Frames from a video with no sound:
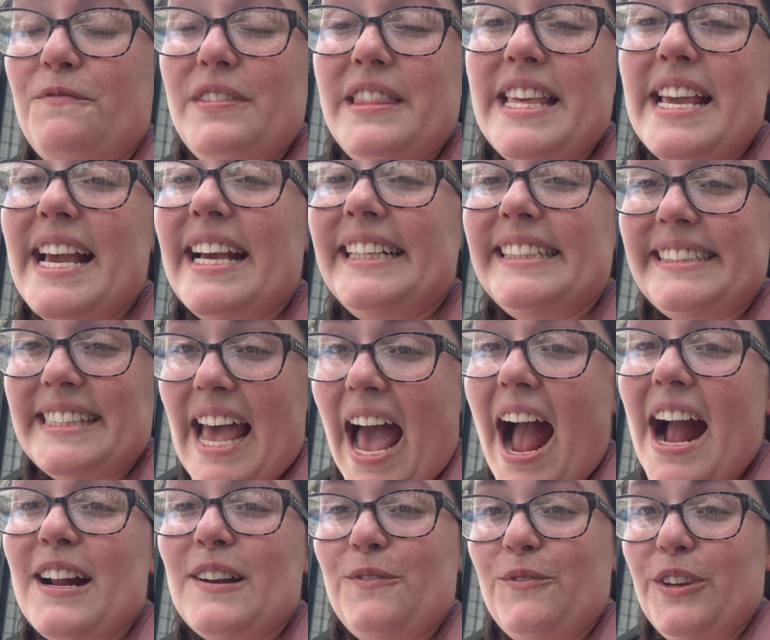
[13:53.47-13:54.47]

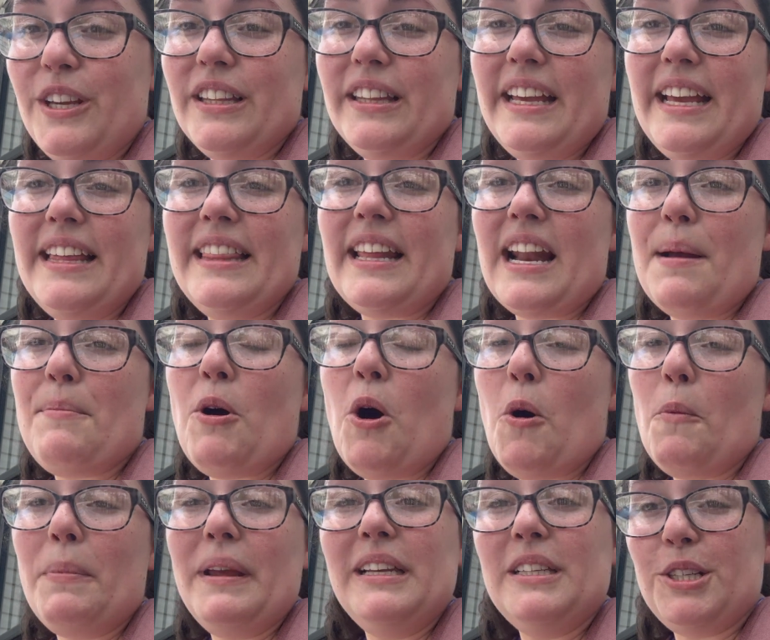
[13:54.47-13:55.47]
exact feeling that I'm
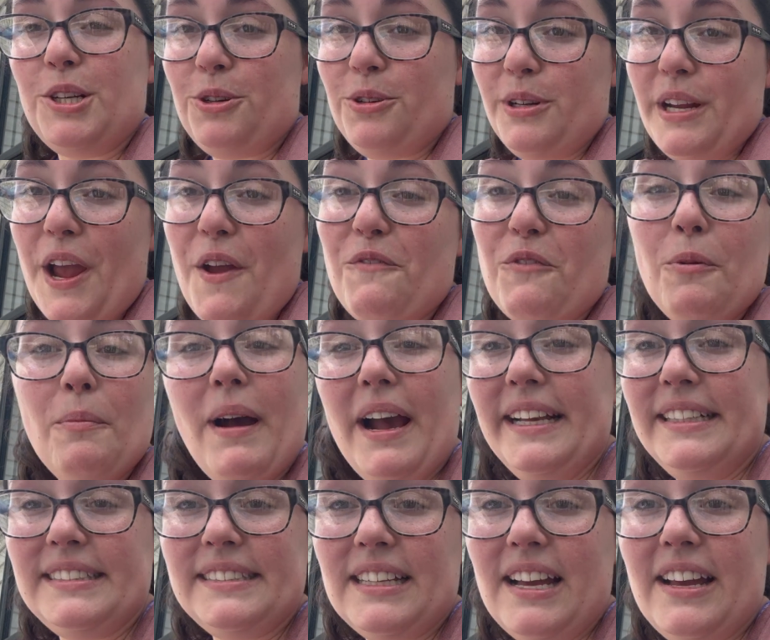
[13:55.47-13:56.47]
hoping to create for my
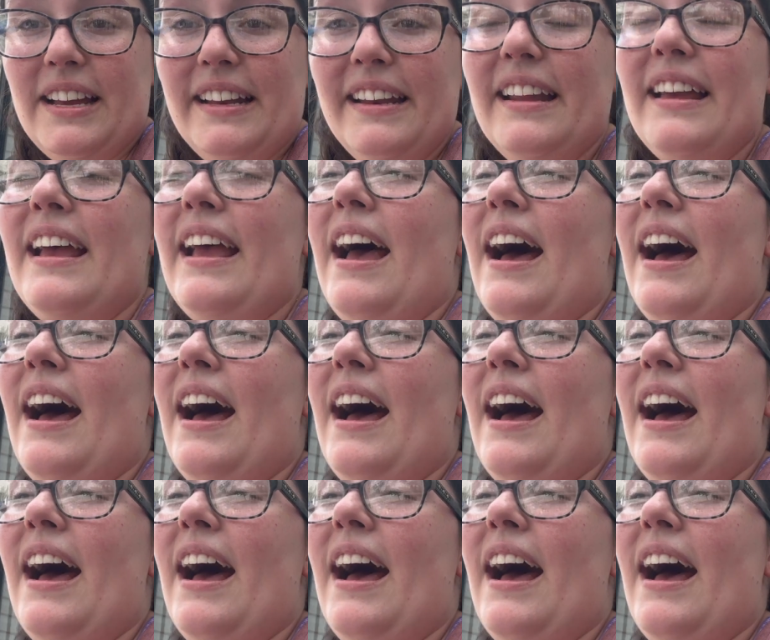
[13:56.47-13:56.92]
son,